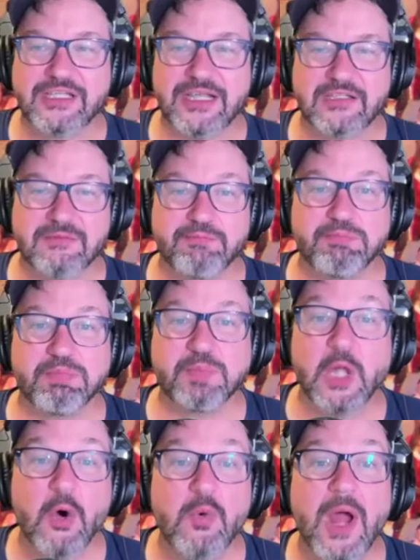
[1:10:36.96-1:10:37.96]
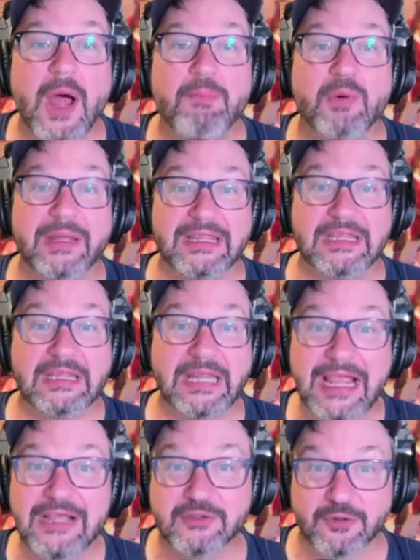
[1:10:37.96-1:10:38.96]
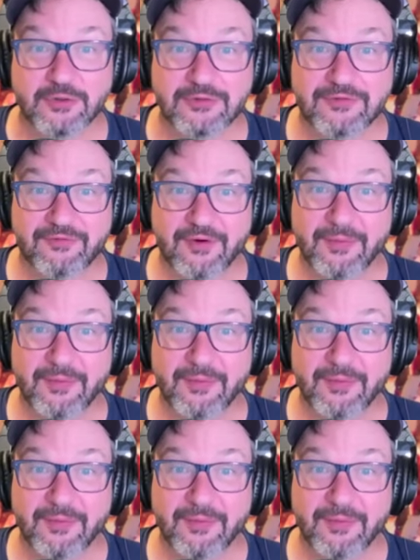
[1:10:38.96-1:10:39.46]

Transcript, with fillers: gets blowed up with lasers from